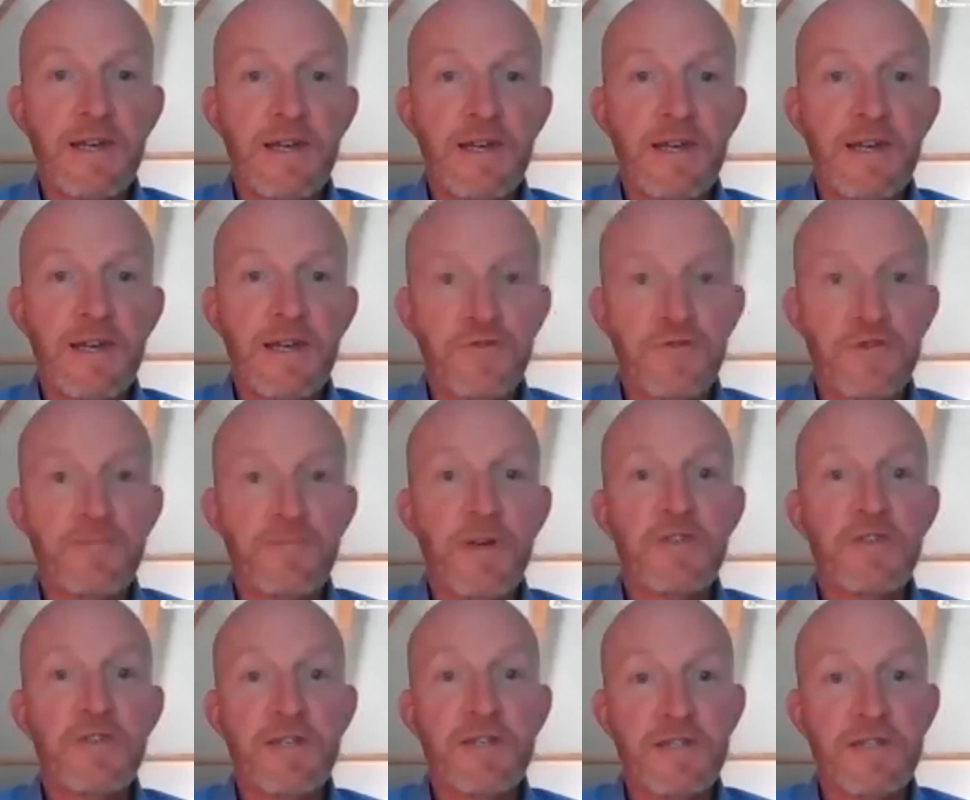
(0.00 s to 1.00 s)
guarantee,
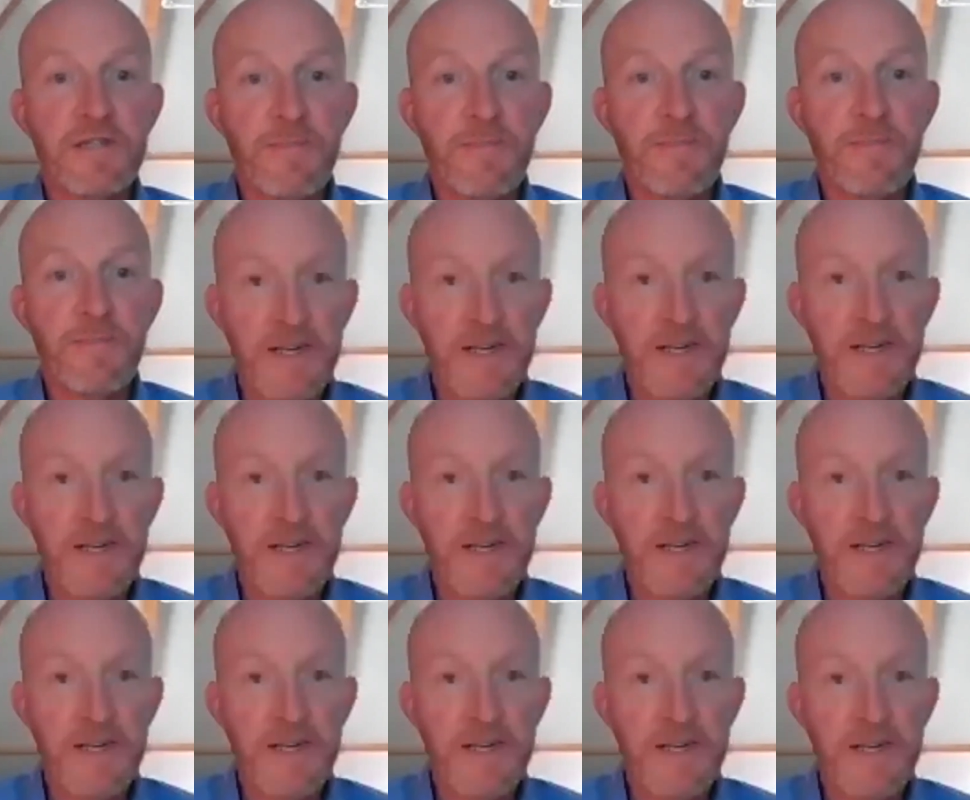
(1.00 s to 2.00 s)
specialist in demand
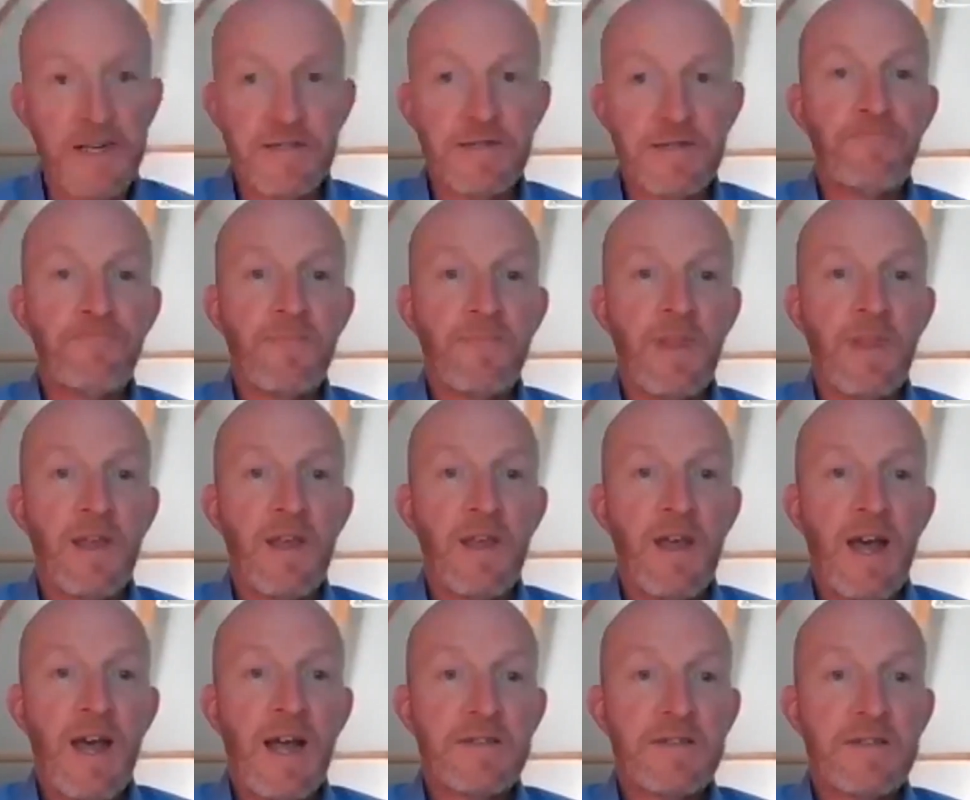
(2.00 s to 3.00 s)
guarantees.
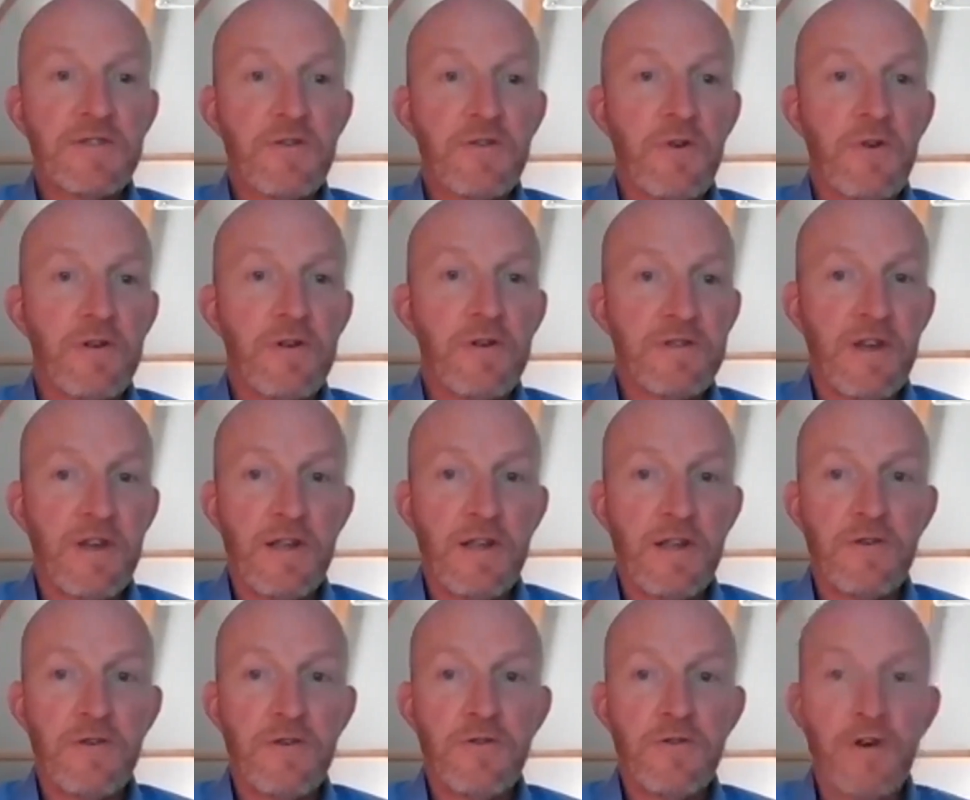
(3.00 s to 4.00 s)
And so,
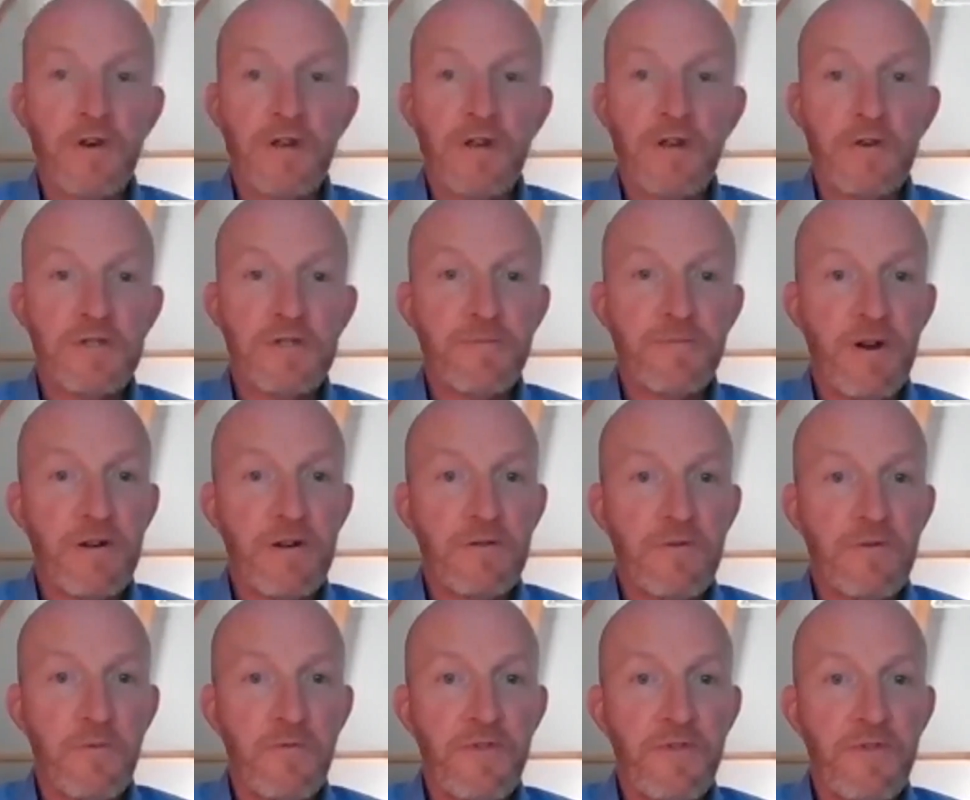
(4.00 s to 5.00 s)
hello Tamara,
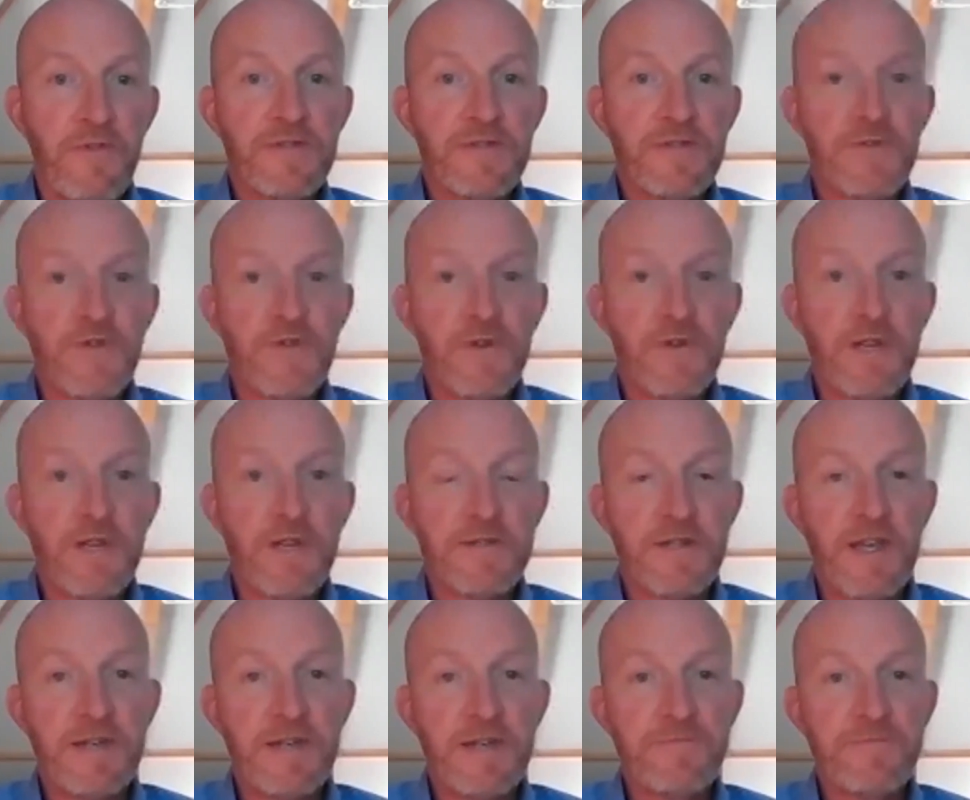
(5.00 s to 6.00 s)
and thanks for joining us
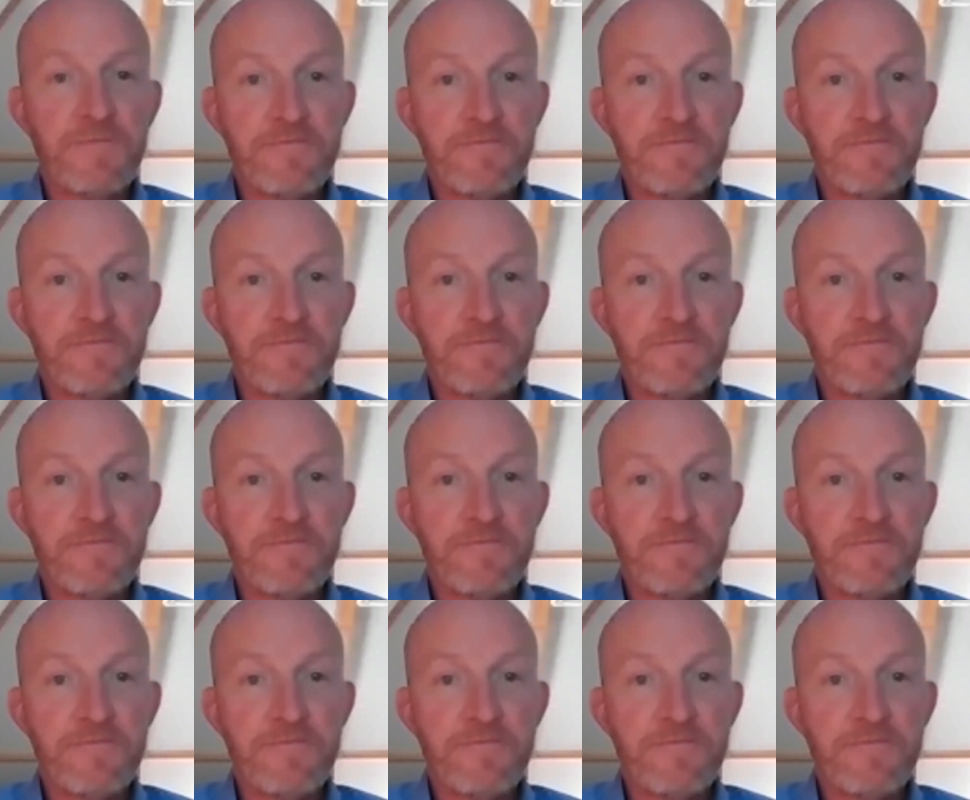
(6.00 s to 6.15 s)
today.